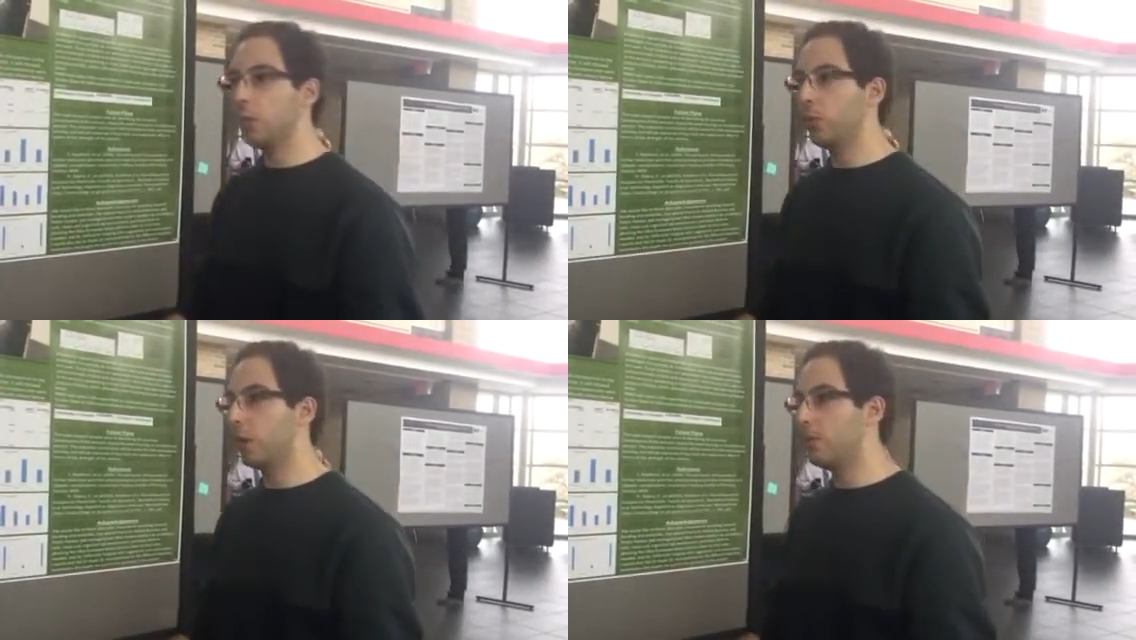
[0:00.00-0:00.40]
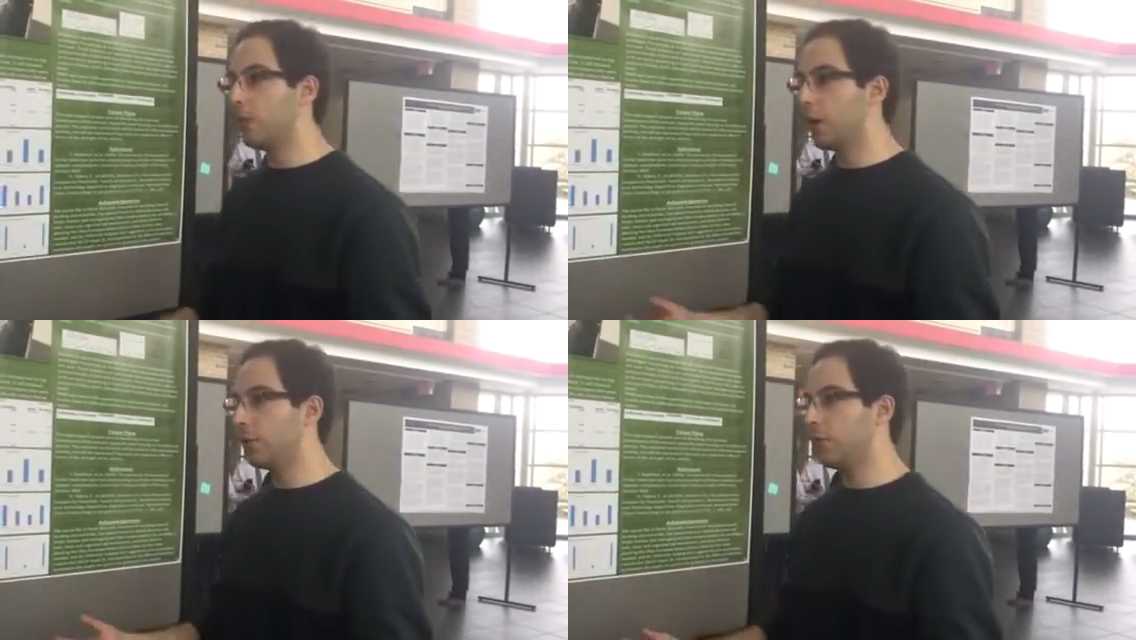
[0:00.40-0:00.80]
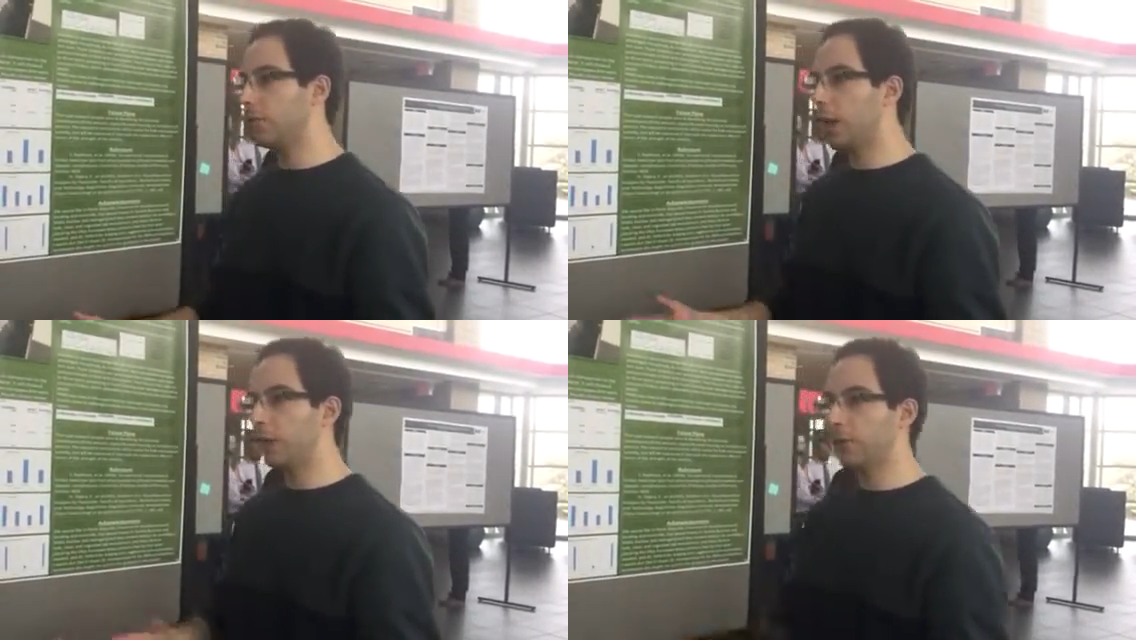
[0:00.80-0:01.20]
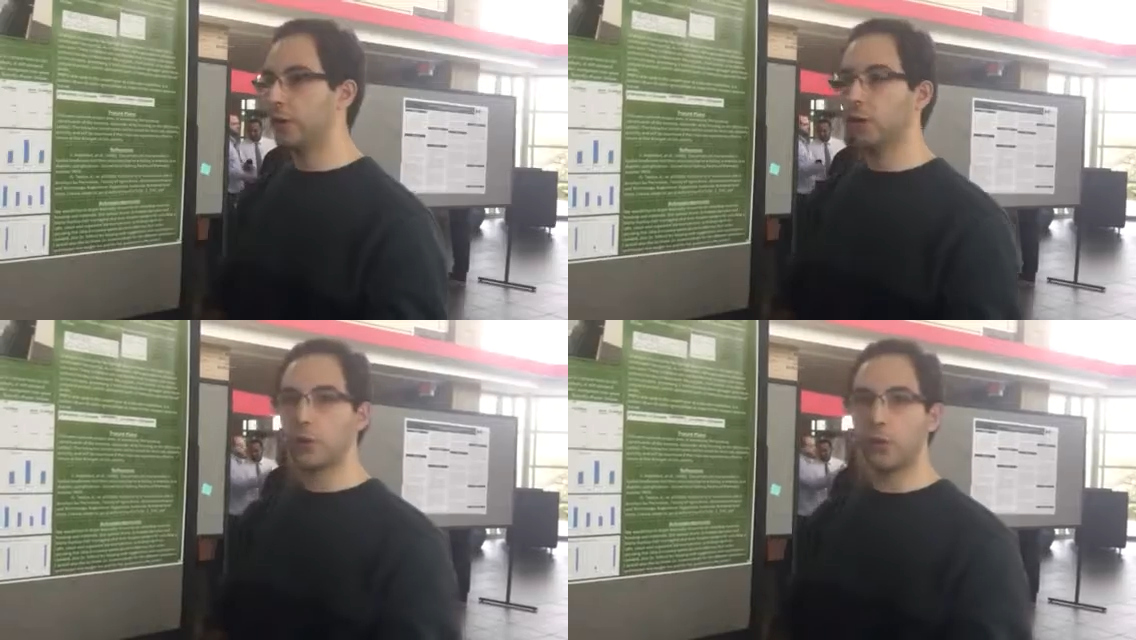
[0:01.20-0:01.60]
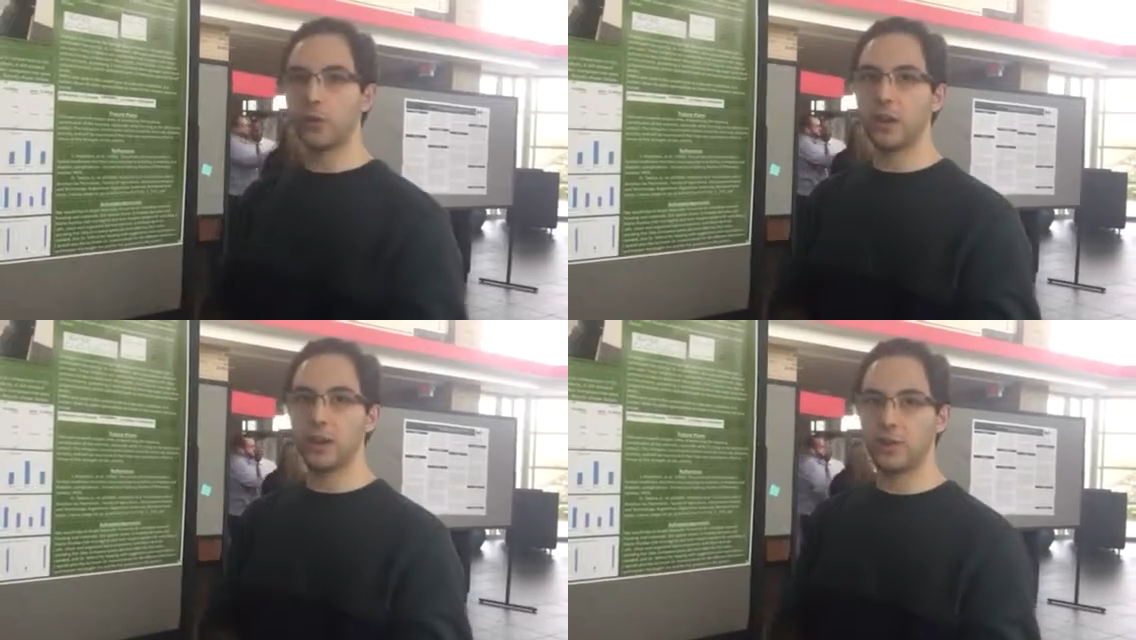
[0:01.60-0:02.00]
would bind to
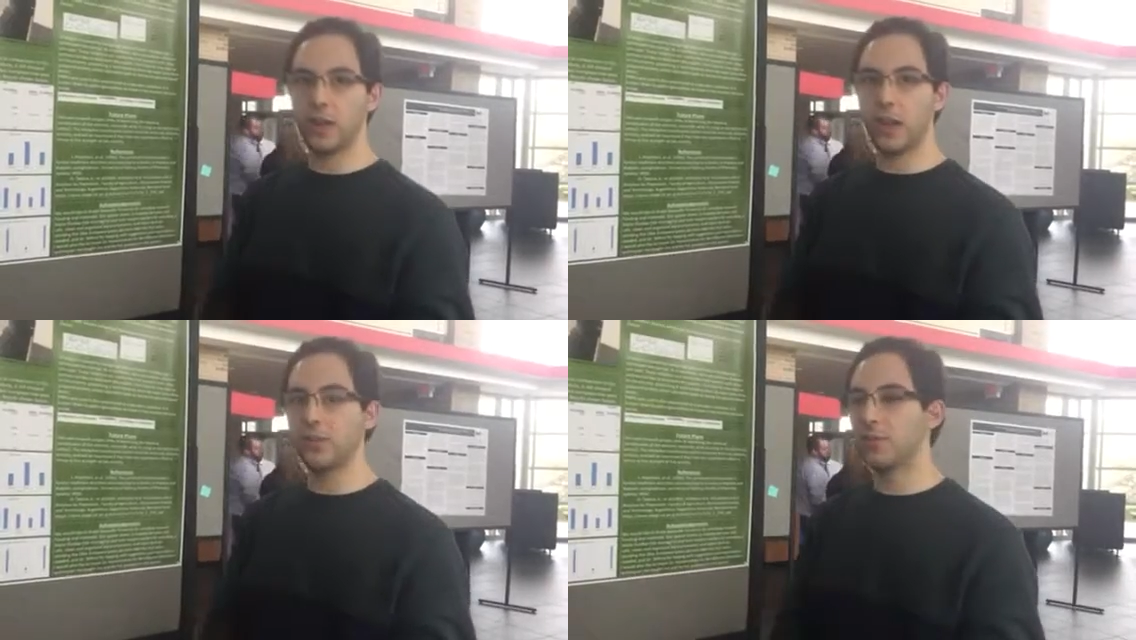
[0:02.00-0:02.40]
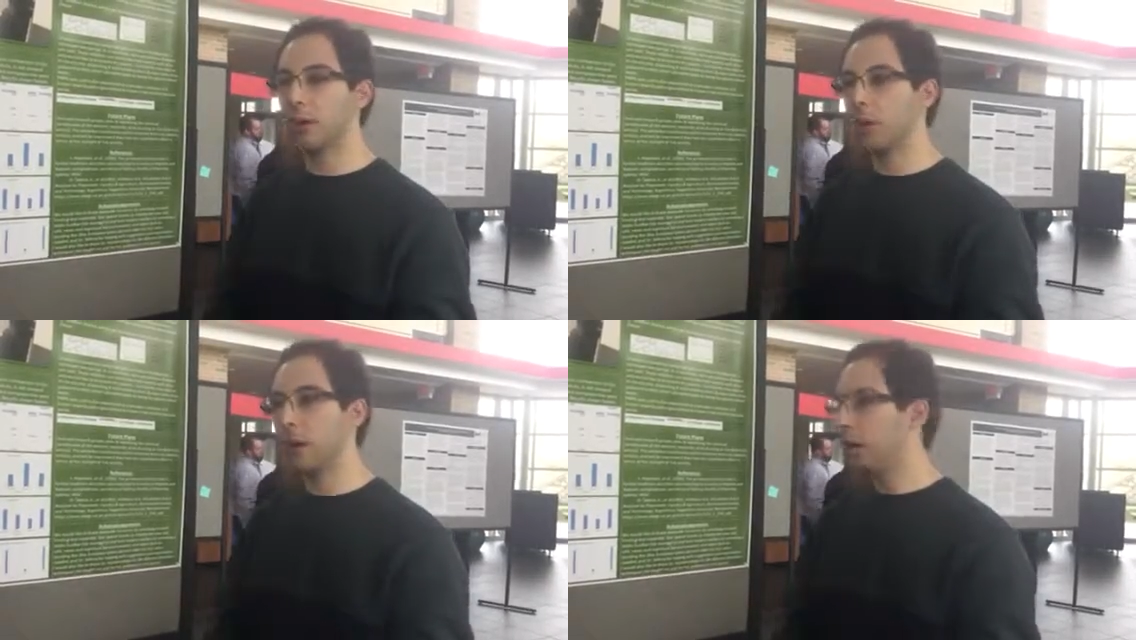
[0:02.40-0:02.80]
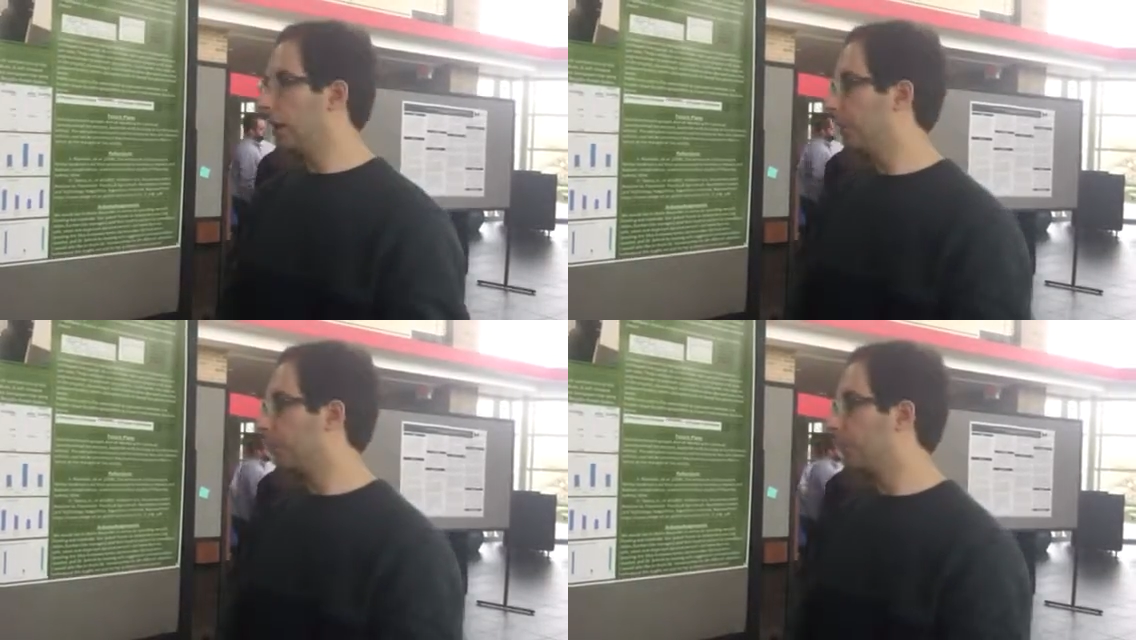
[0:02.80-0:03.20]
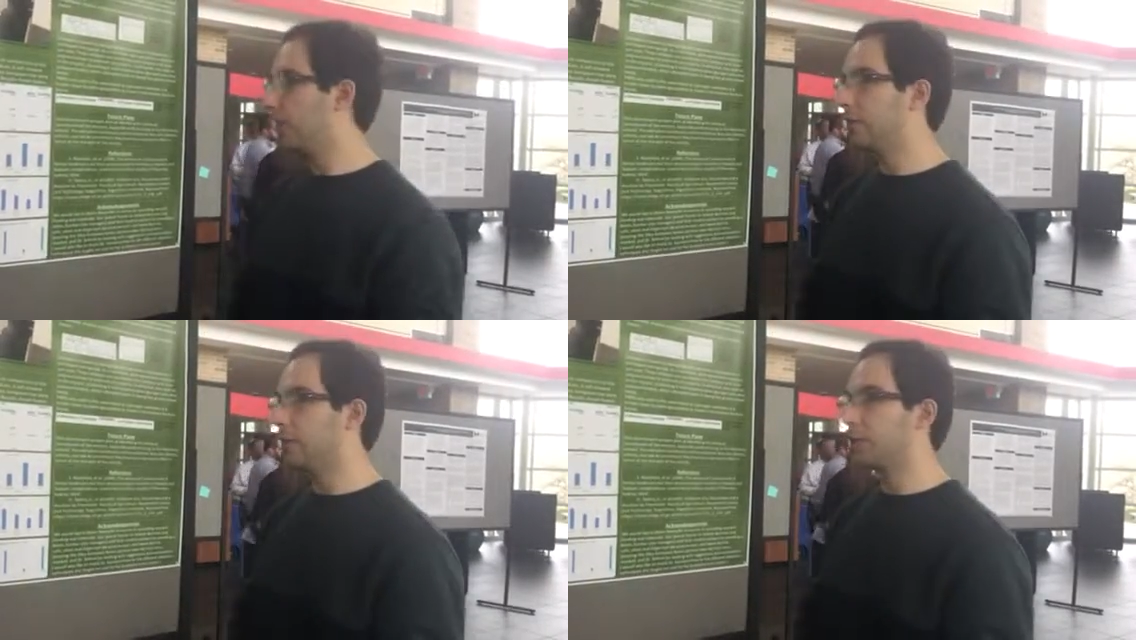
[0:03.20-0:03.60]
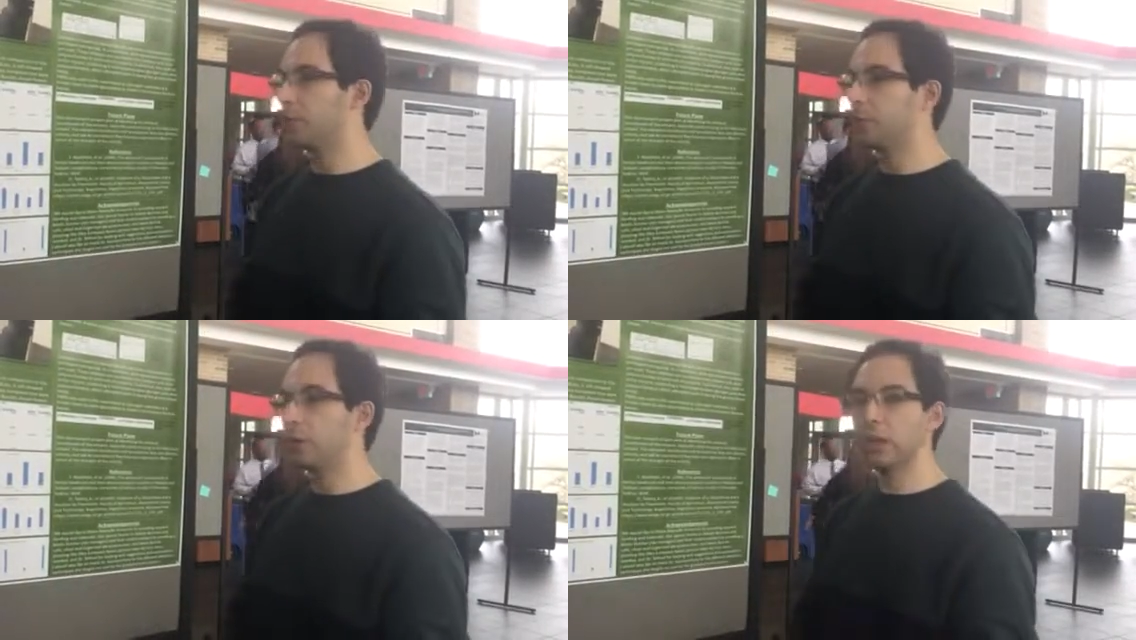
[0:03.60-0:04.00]
alpha-glucosidase, the enzyme, and prevent it
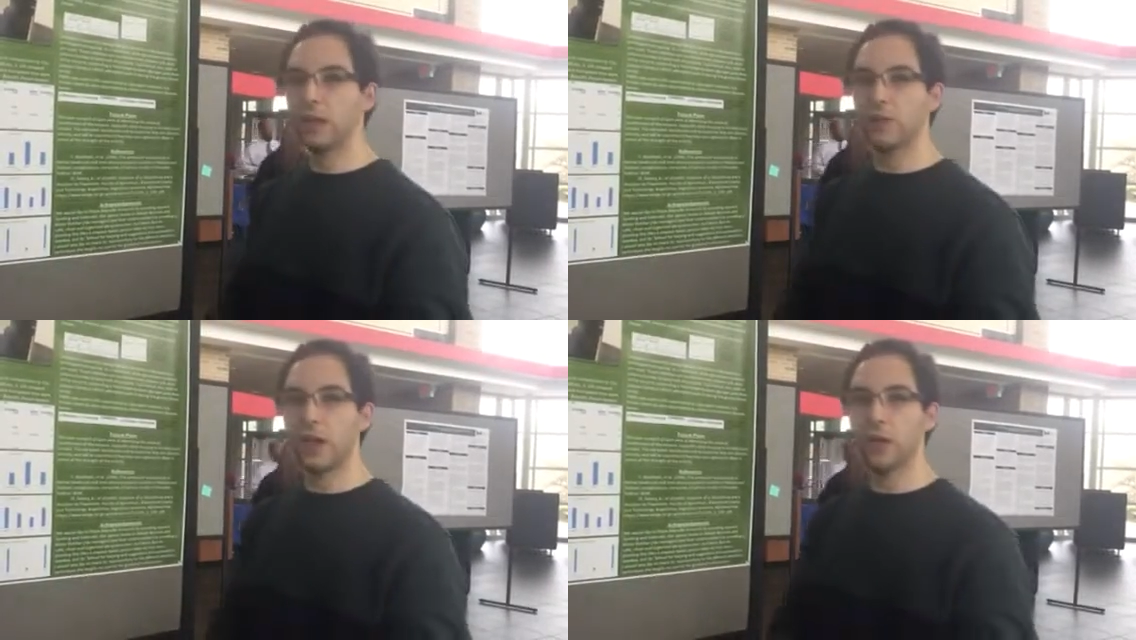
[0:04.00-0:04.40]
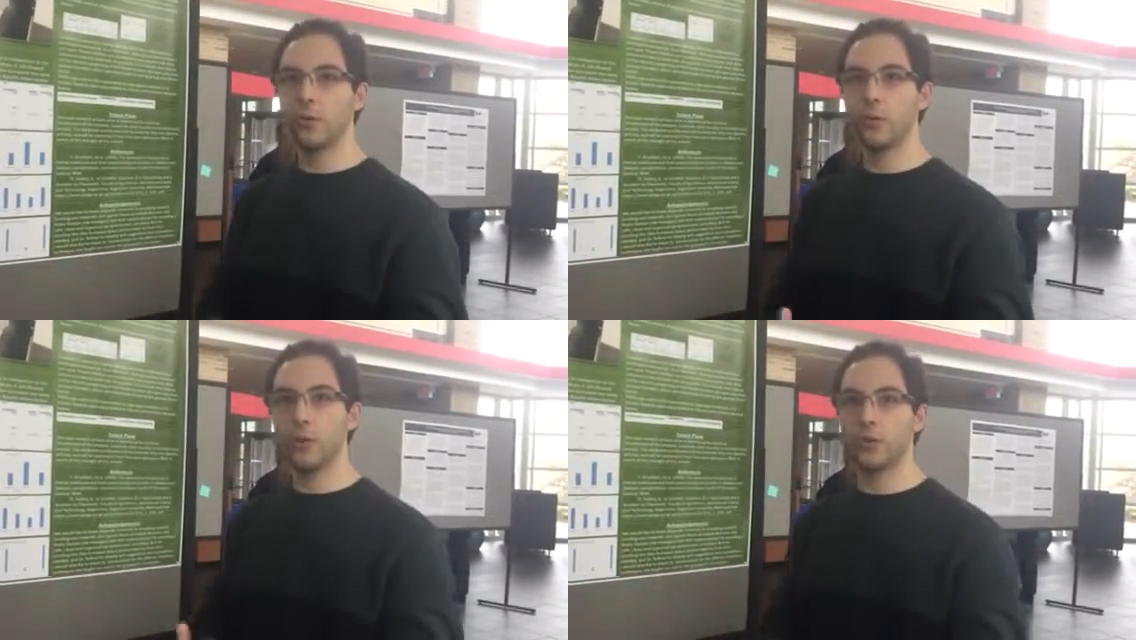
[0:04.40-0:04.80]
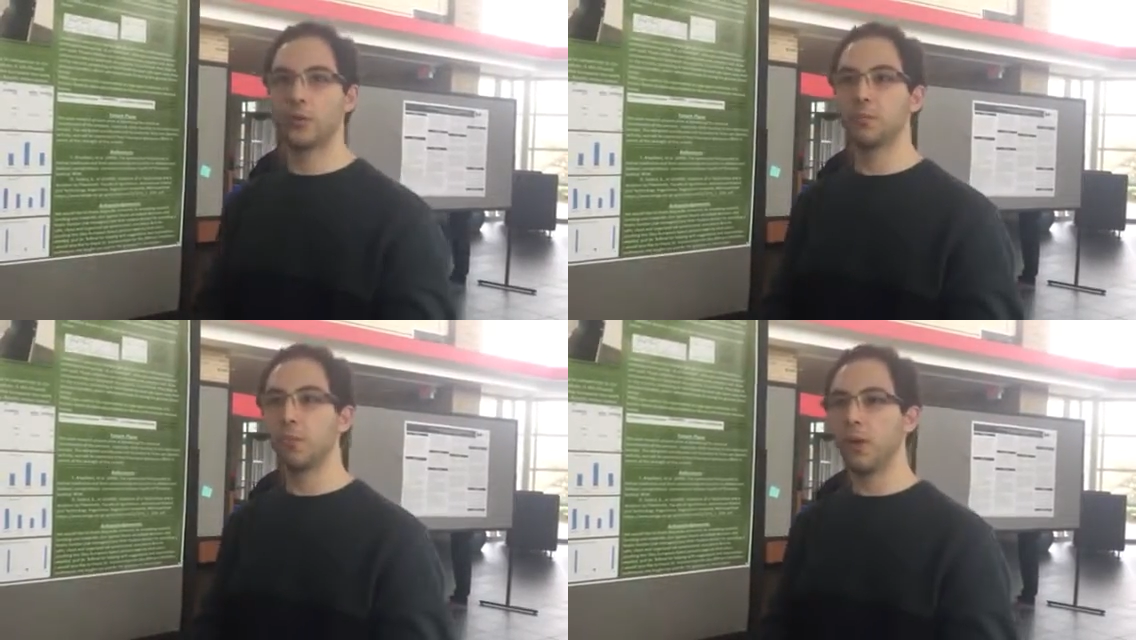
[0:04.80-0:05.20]
from breaking down those